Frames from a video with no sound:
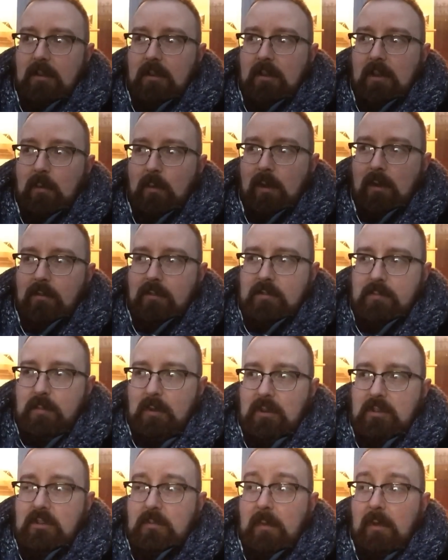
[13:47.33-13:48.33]
Whereas
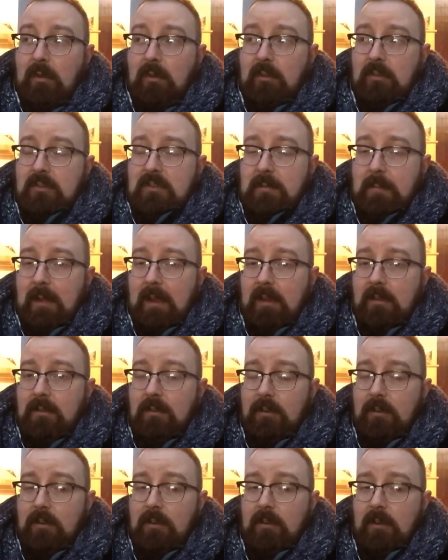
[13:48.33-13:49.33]
British American
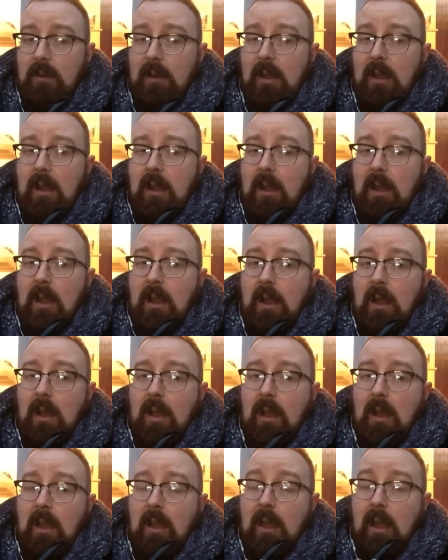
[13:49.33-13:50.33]
Tobacco
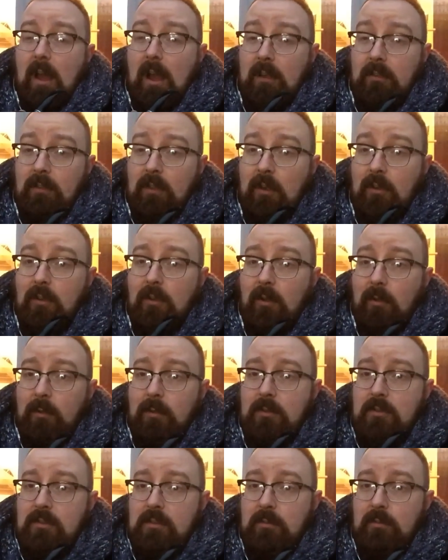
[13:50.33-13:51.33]
are not going
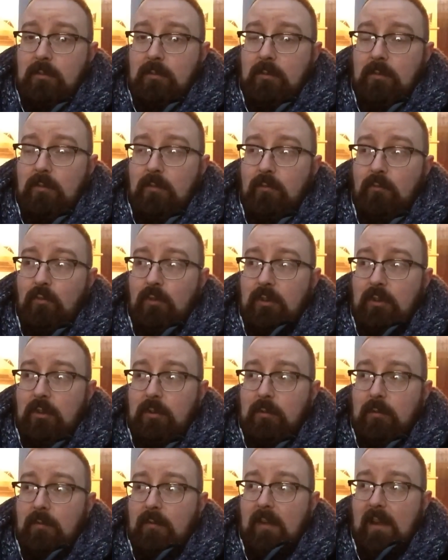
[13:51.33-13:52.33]
to
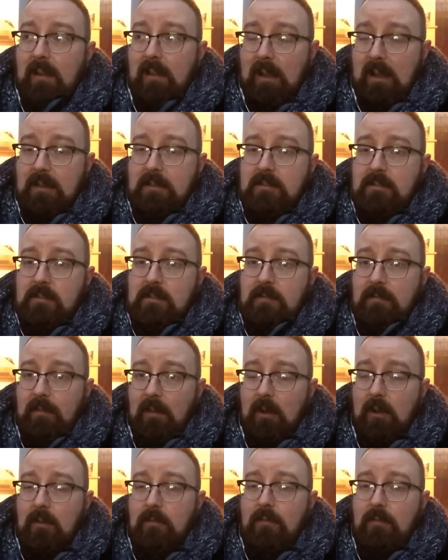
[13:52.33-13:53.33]
renew their license
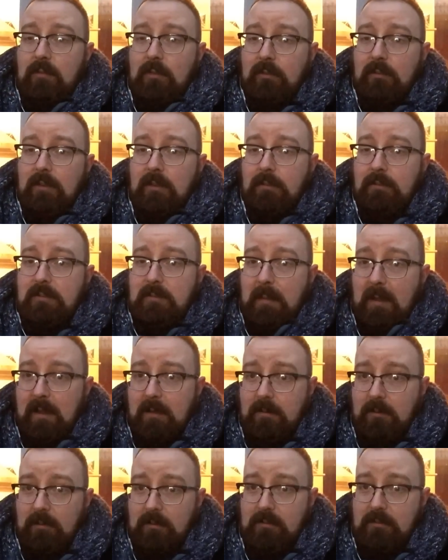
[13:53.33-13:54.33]
for the Dunhill
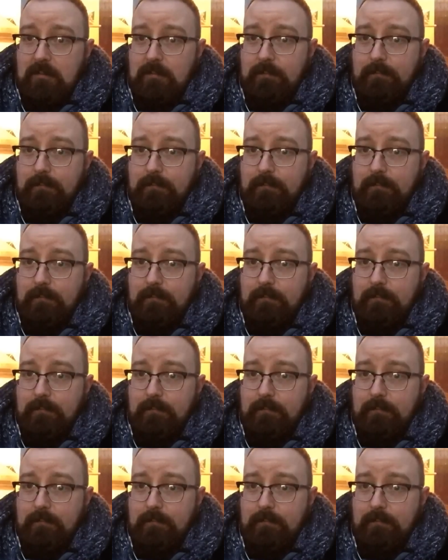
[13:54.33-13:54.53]
tobaccos.